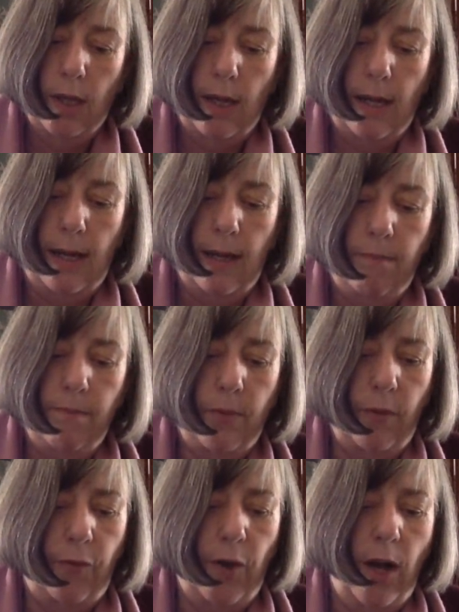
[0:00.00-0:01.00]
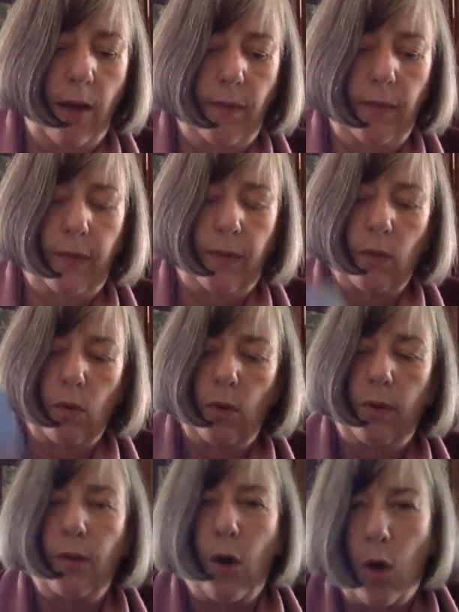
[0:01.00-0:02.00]
The Five of
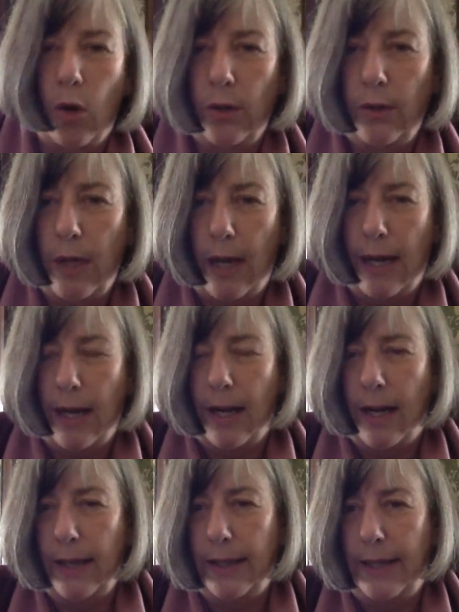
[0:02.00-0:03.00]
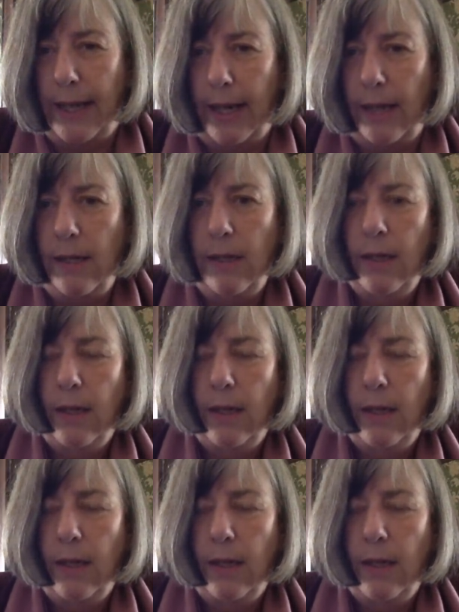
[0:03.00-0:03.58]
Swords on, again,